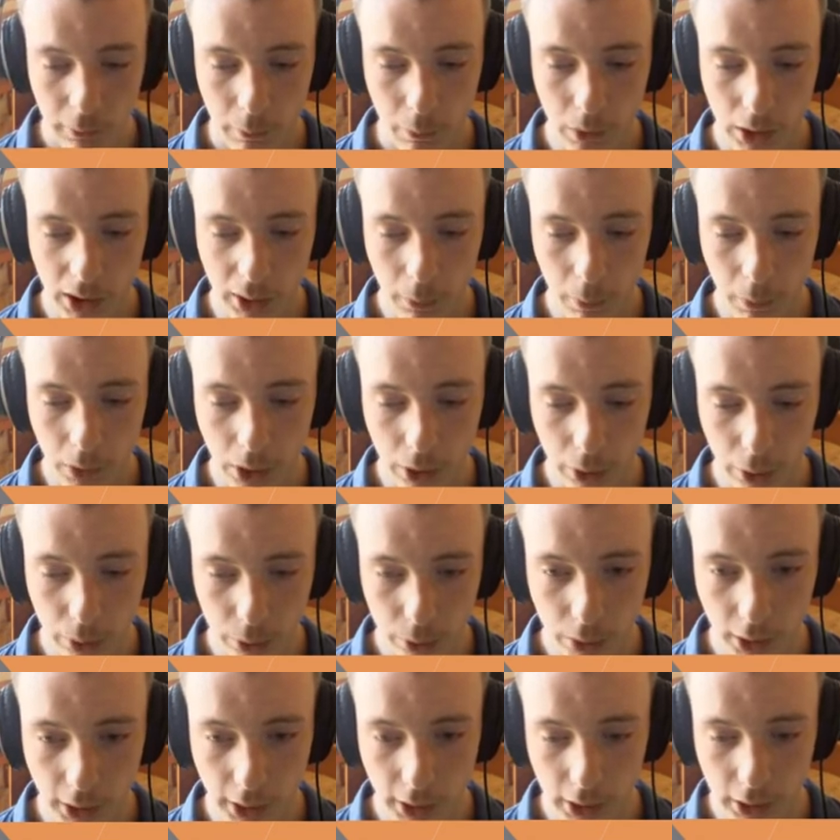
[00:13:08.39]

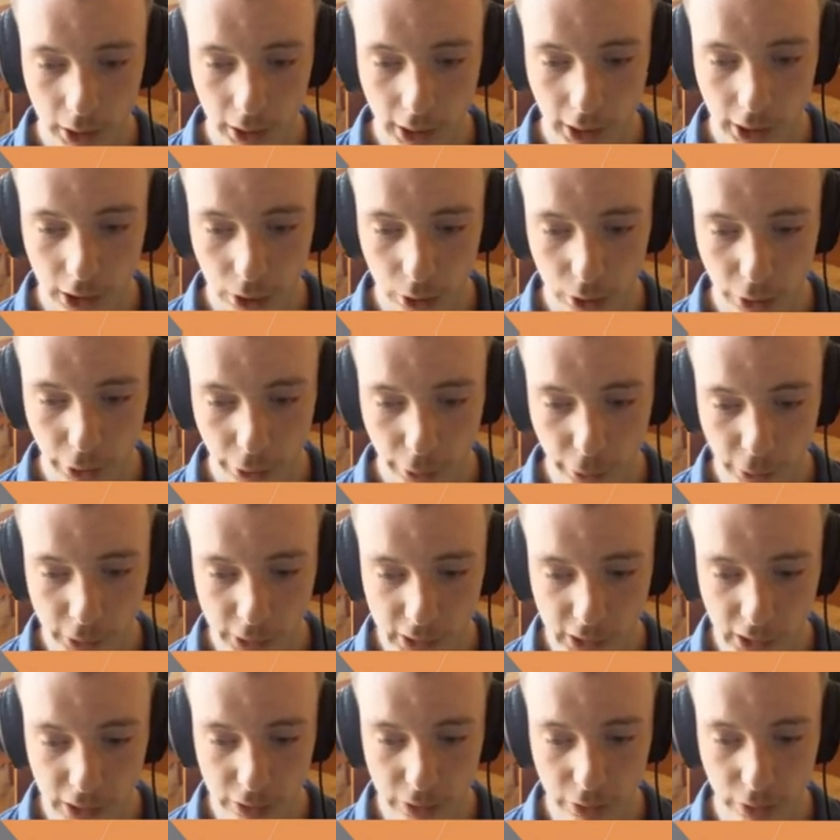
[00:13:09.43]
While a good
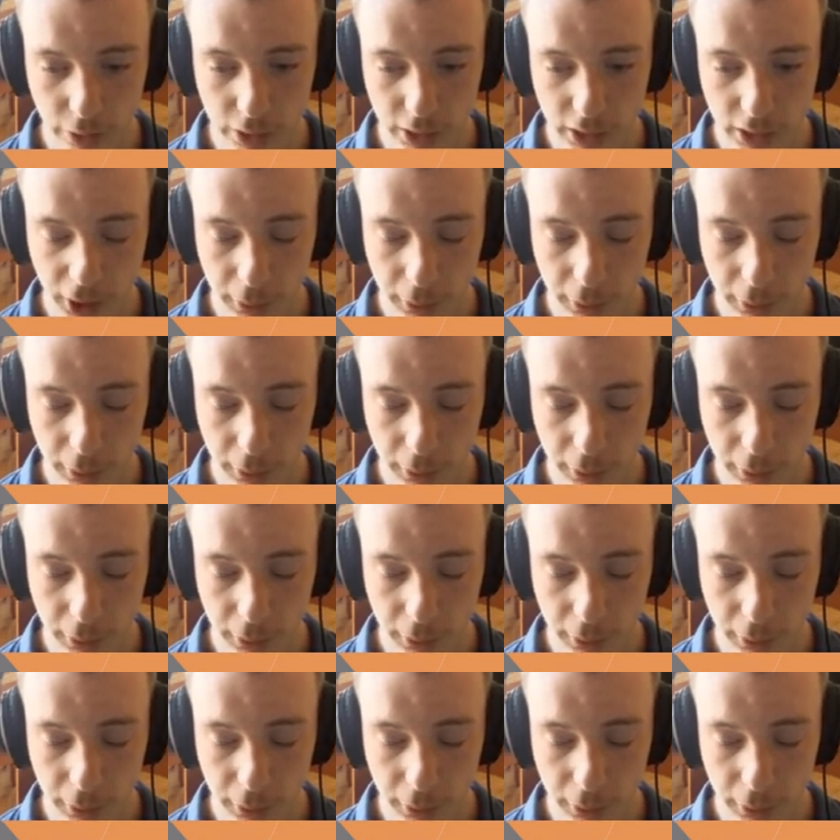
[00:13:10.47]
architecture and